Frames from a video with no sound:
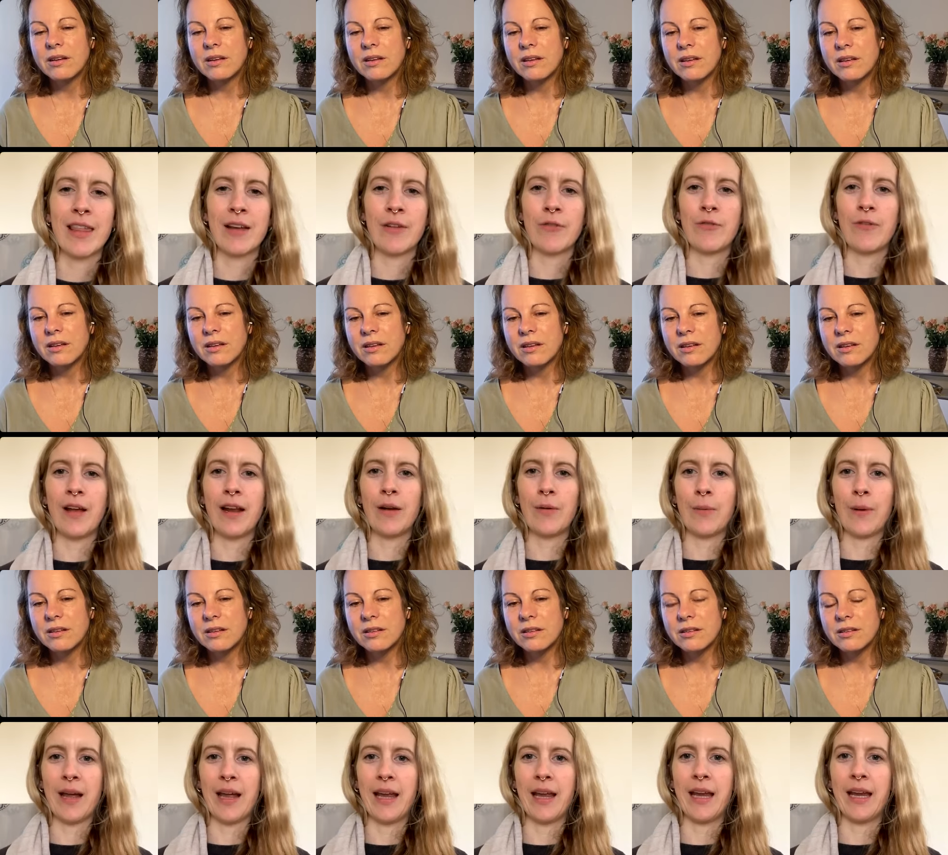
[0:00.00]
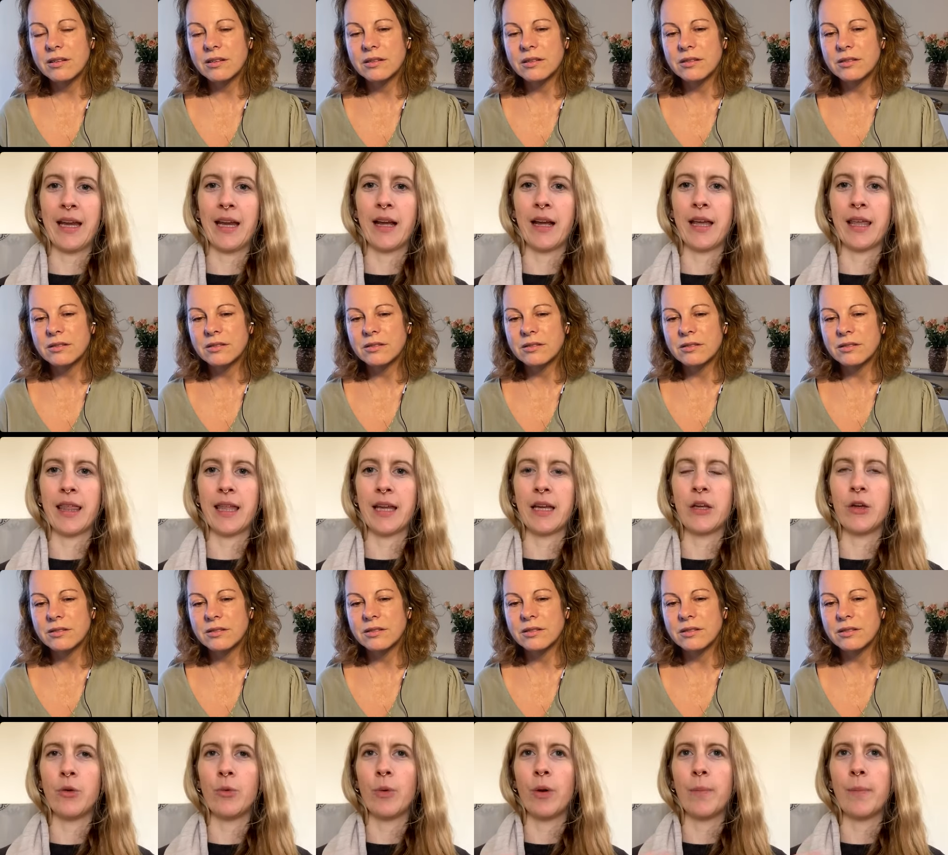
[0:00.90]
Speaker 1: fell away. I think
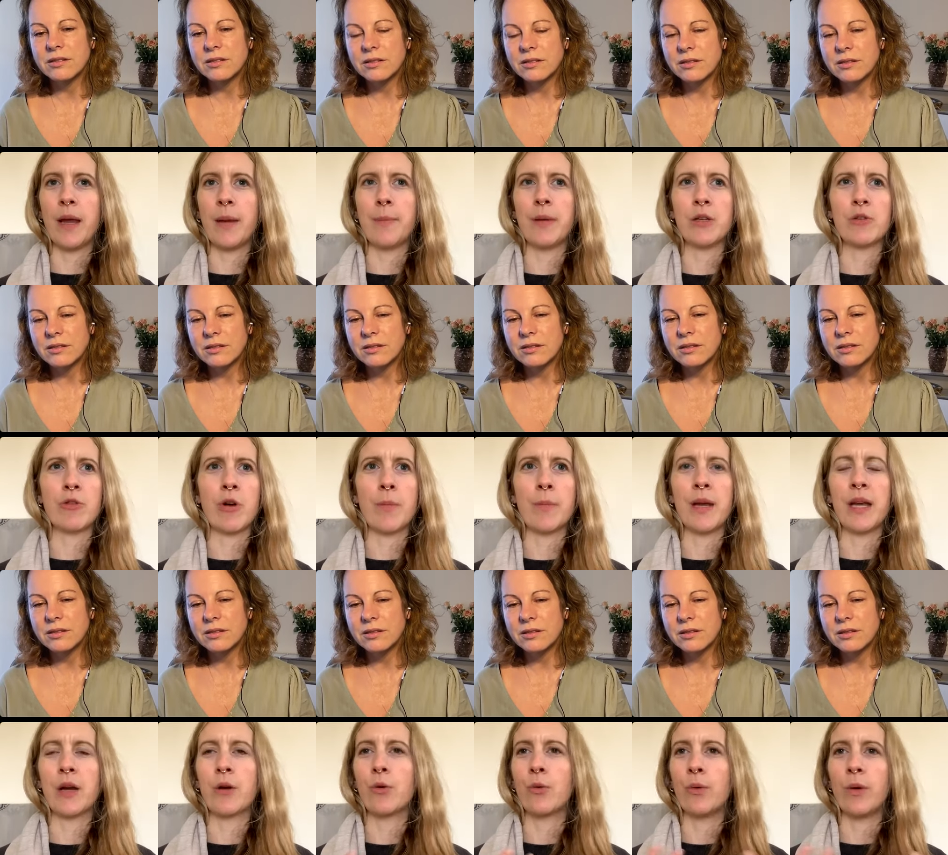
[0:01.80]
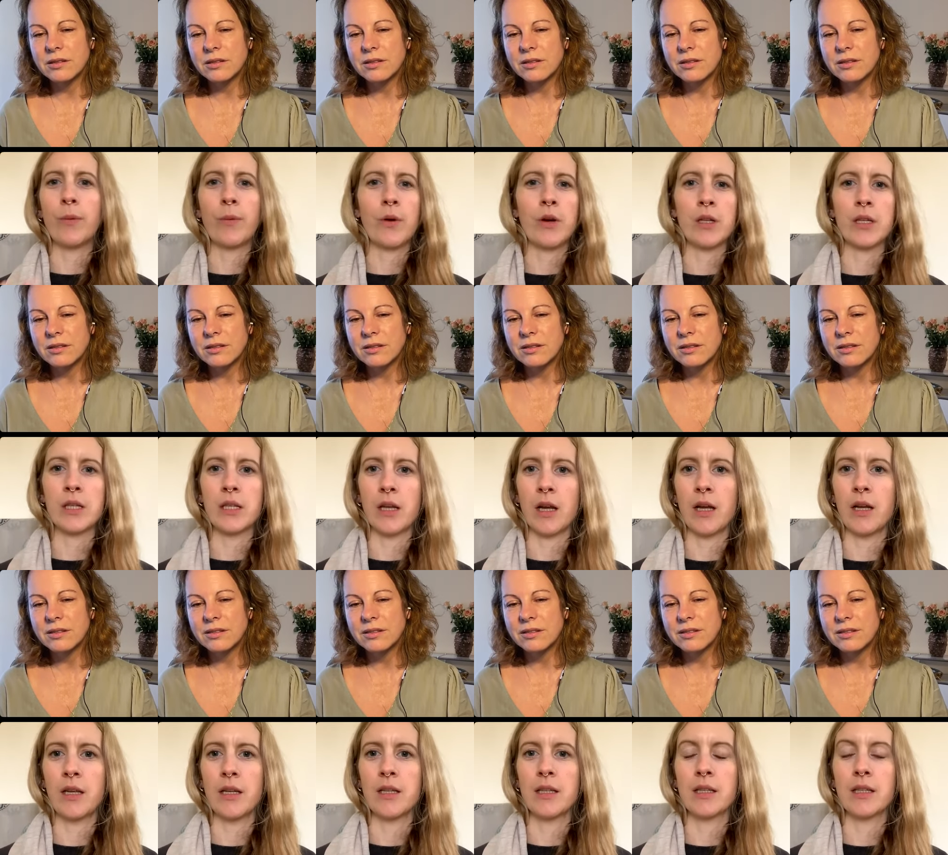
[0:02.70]
you were maybe drumming, or we were in
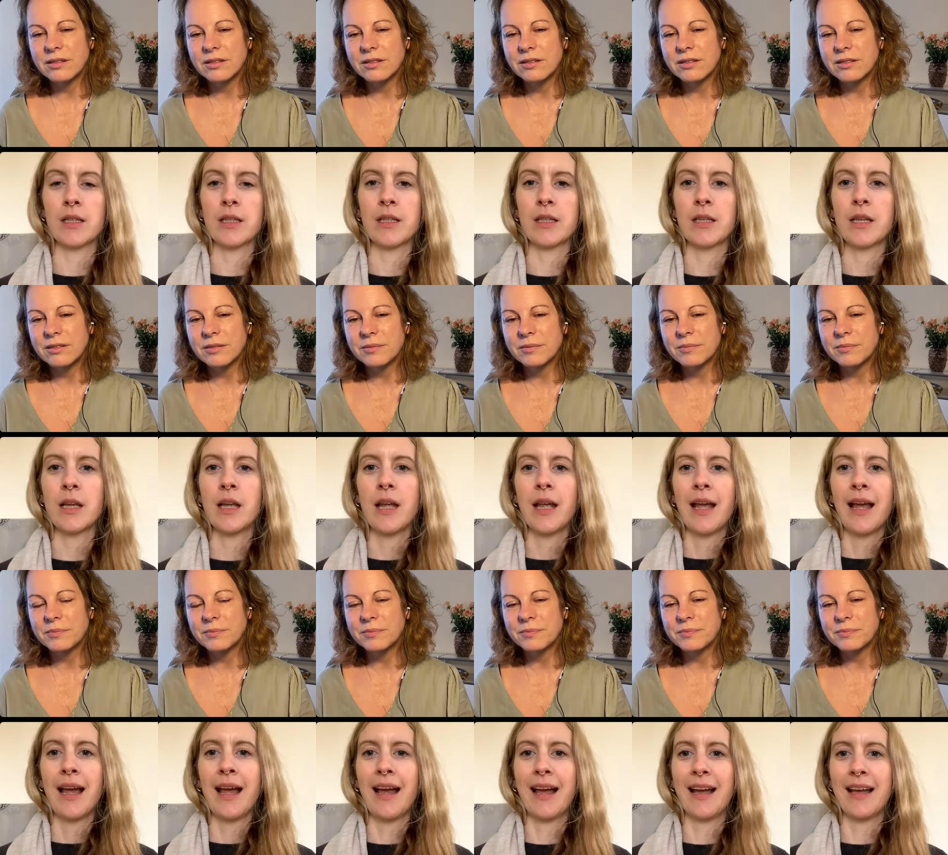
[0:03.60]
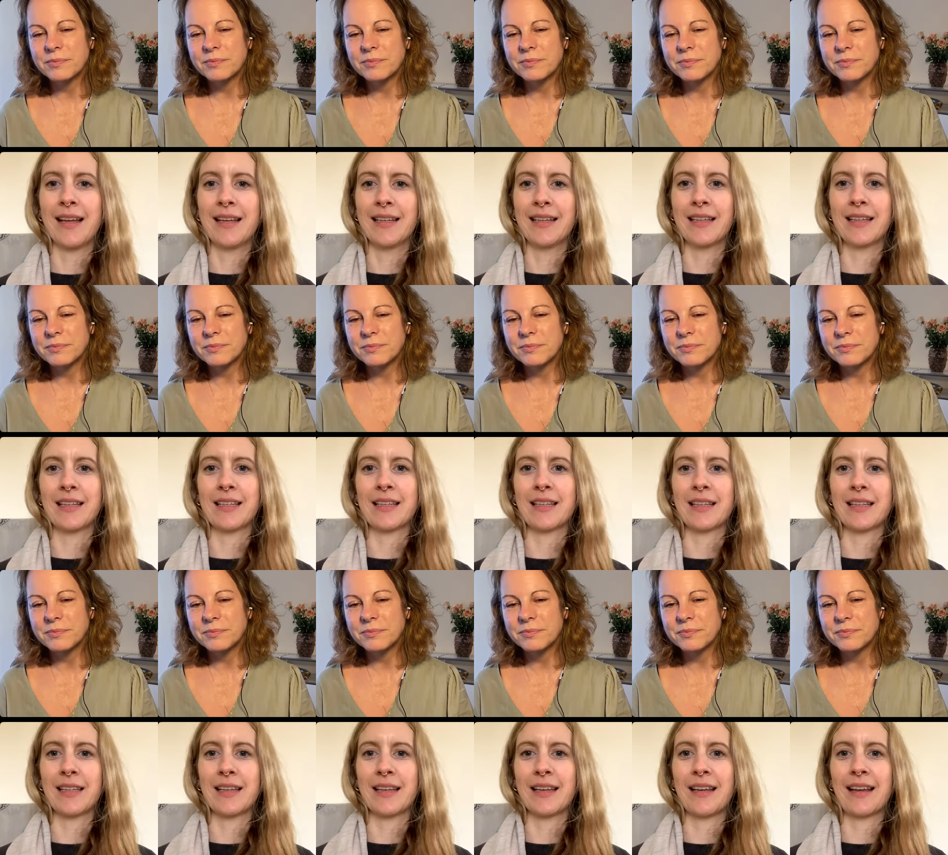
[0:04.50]
silence, and
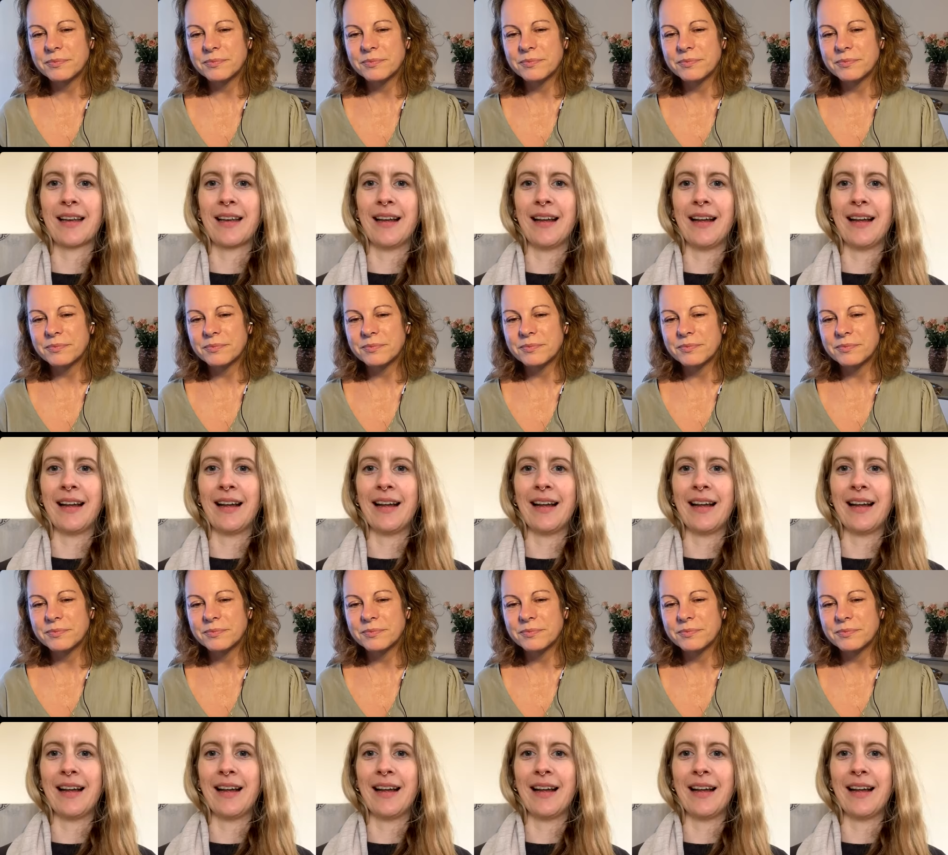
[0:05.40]
it was